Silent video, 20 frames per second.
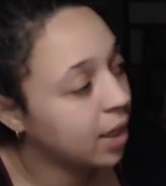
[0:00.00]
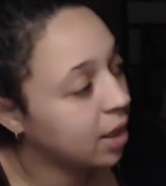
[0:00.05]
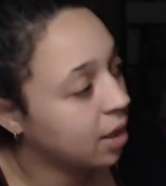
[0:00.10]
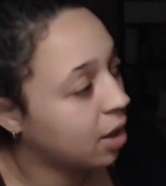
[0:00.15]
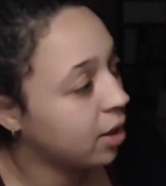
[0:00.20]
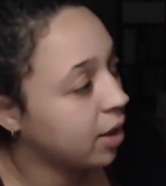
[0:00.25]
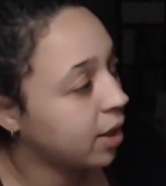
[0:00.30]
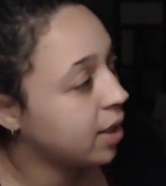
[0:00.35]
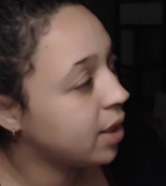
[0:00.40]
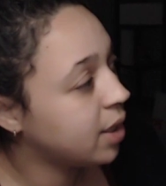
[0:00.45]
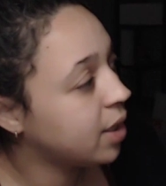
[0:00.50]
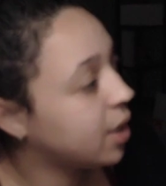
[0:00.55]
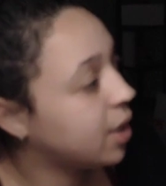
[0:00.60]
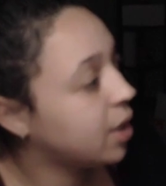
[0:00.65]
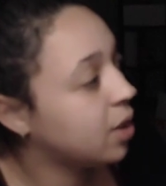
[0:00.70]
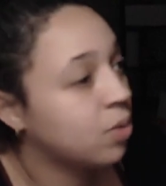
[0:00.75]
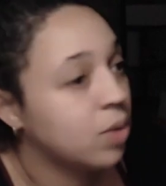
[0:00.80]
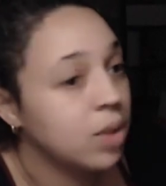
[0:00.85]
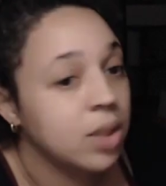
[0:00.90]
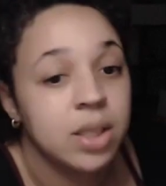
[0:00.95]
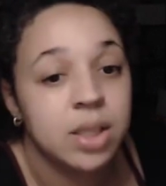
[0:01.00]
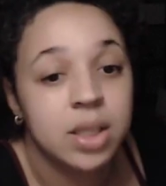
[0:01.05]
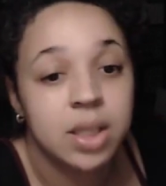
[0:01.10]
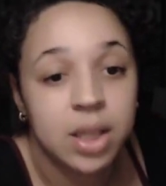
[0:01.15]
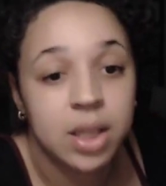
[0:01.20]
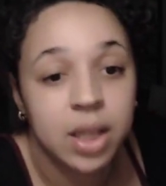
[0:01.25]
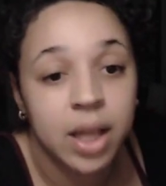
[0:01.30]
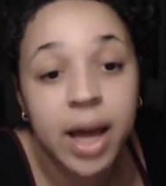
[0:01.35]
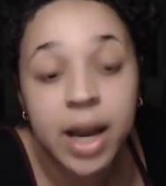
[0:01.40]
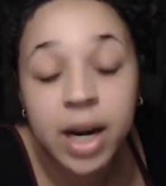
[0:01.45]
and all I did was the
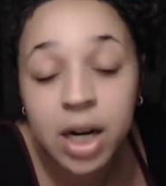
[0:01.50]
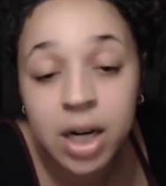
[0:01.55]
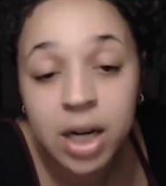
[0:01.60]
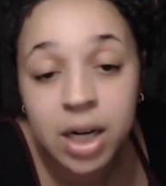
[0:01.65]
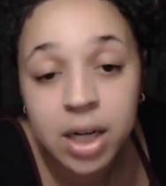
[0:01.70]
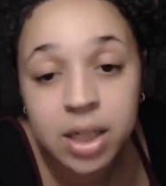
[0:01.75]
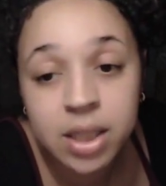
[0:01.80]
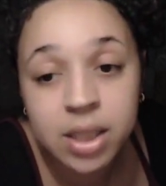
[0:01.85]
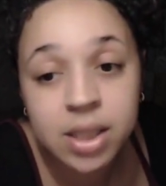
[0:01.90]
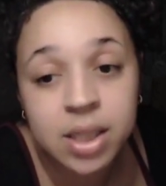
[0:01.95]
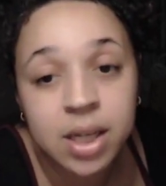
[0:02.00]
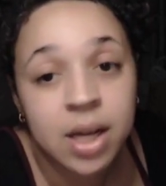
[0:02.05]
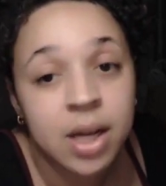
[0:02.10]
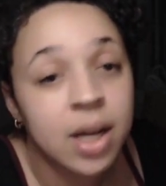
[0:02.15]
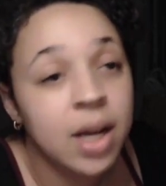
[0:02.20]
letters